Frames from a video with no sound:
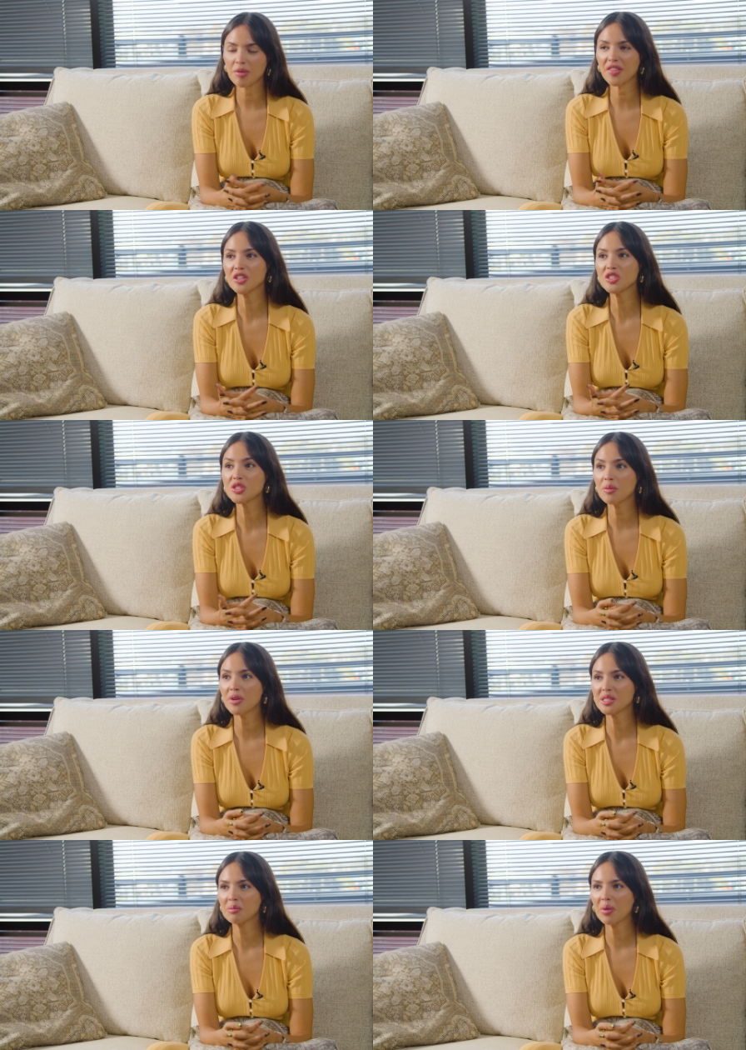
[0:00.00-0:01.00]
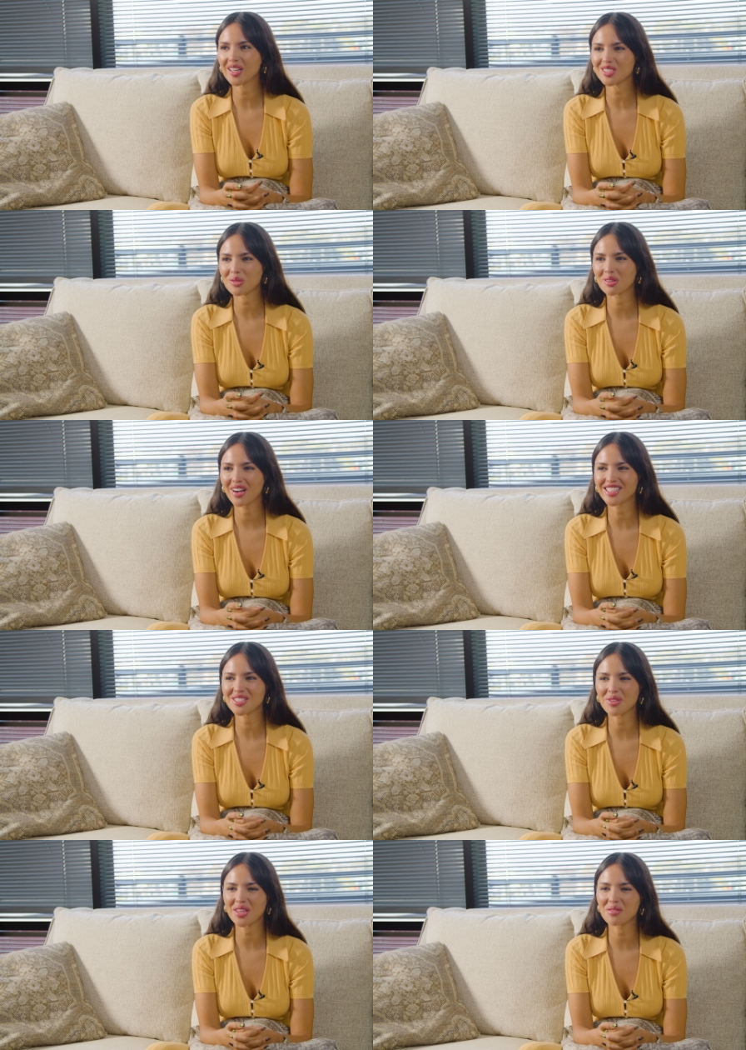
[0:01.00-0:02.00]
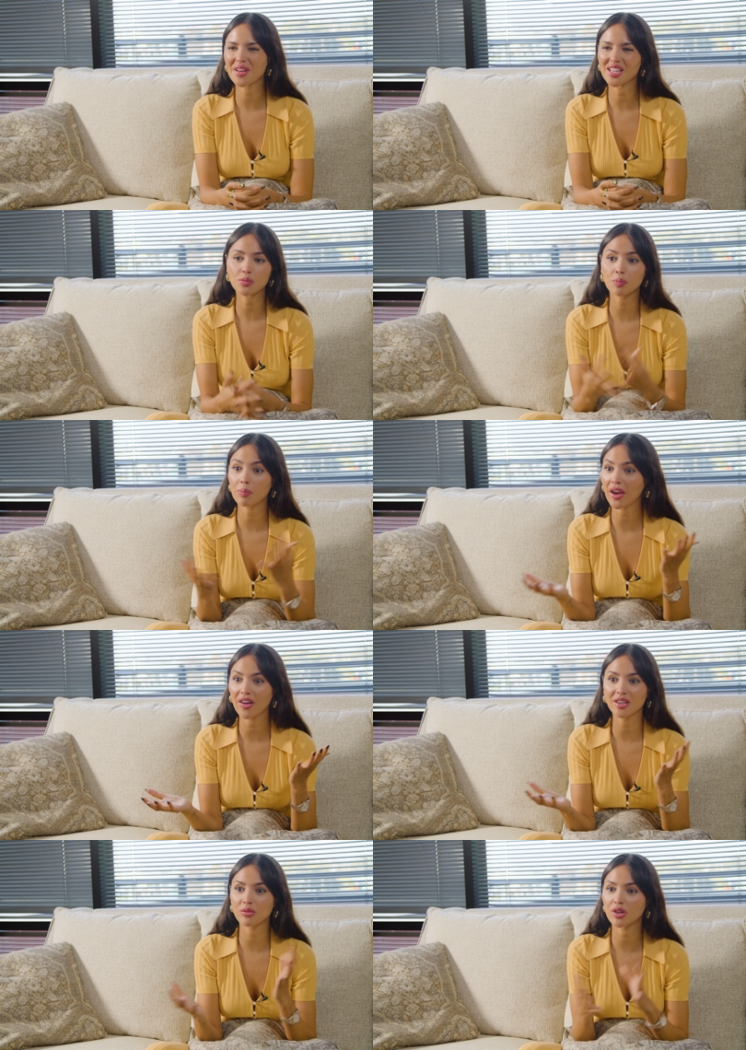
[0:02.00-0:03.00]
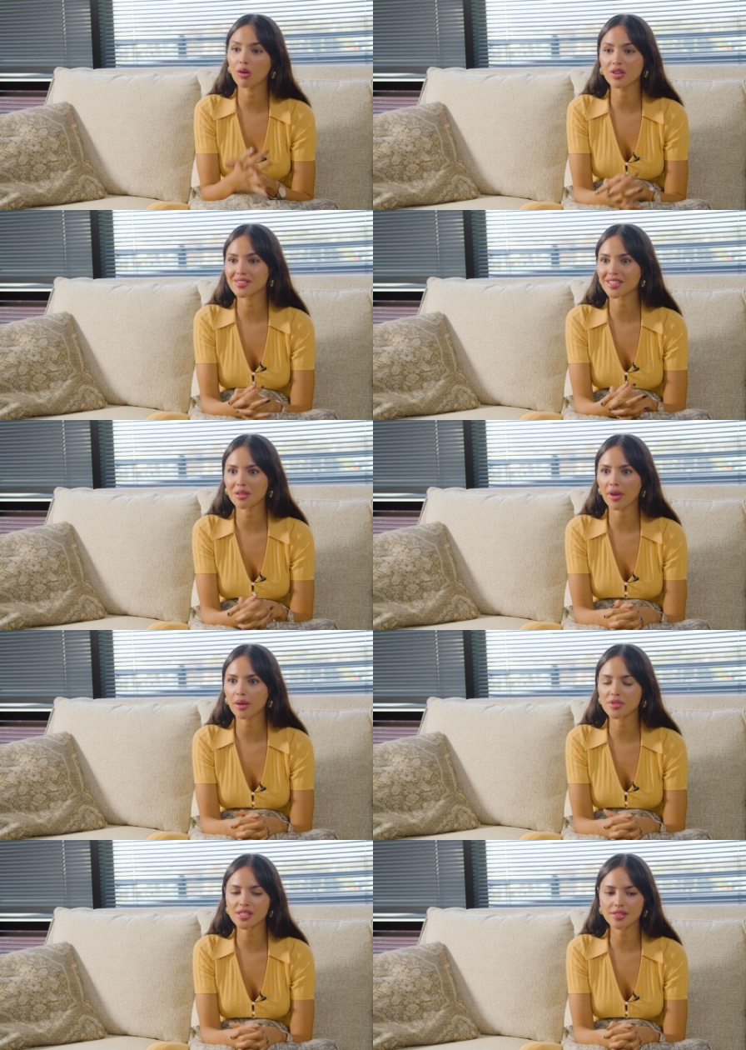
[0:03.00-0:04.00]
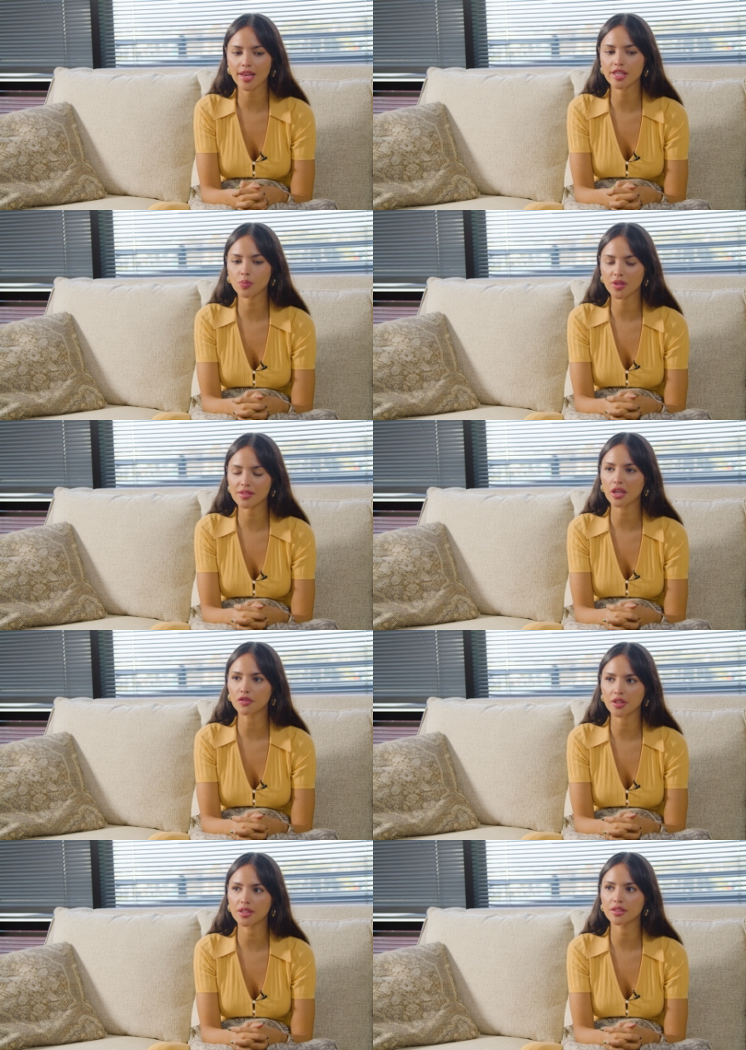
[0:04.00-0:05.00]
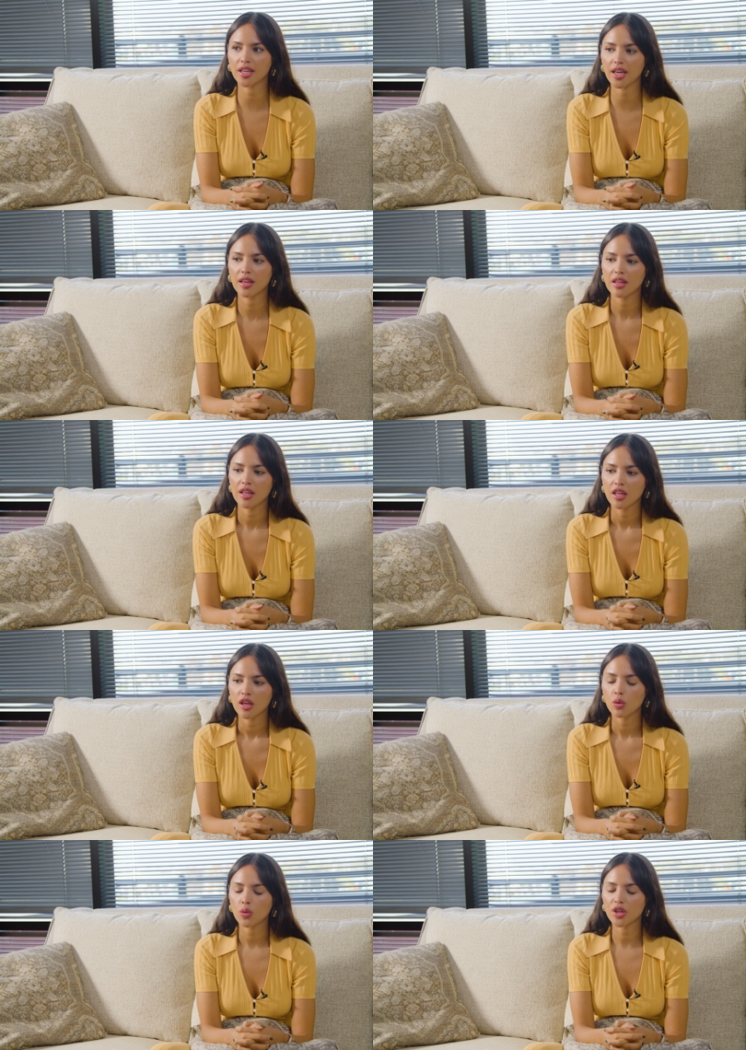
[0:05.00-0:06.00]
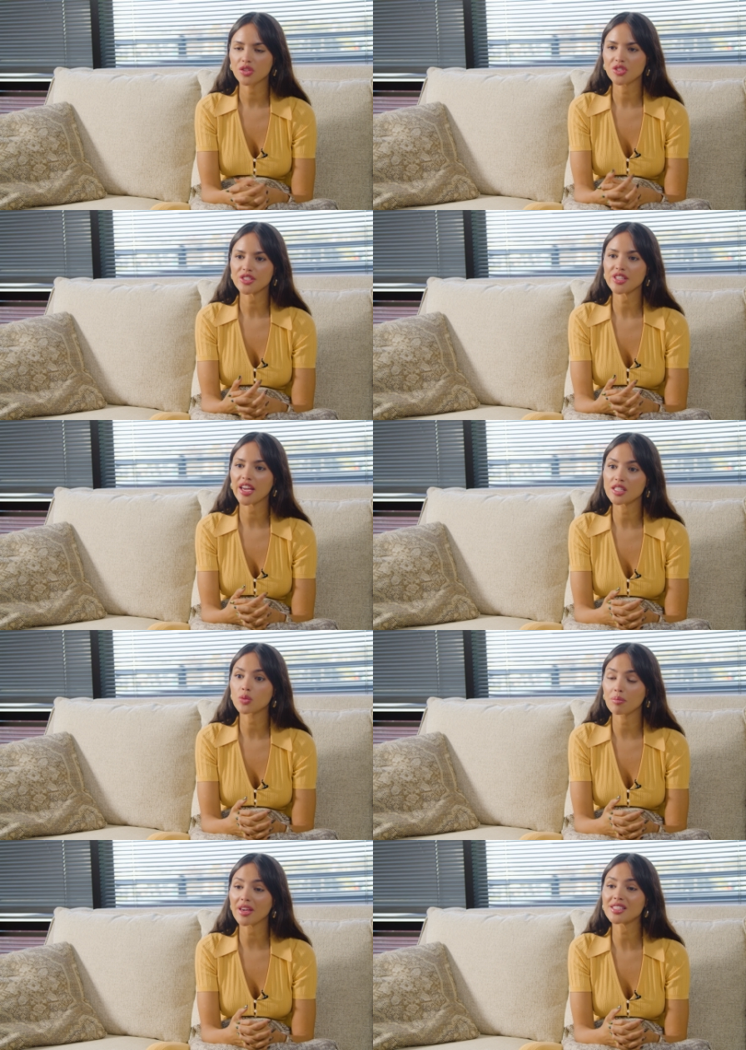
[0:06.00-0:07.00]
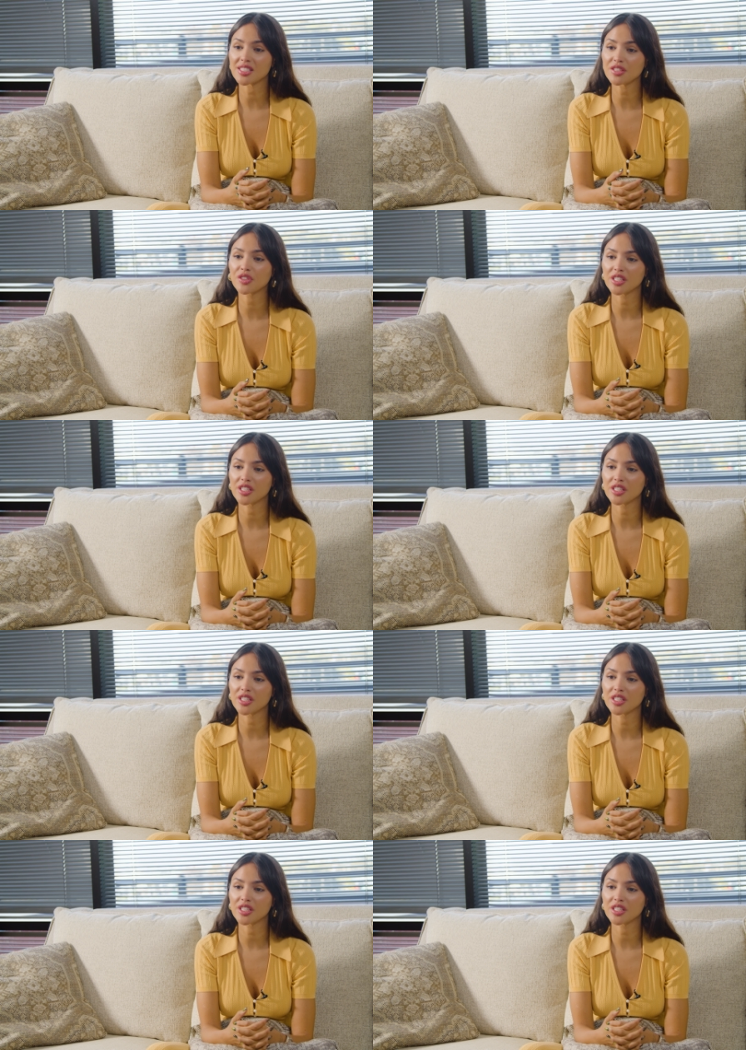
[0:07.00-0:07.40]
mean, there's it's impossible, right, to be the best parent. We're always going to make mistakes, but definitely, we just said well, is what makes like a difference.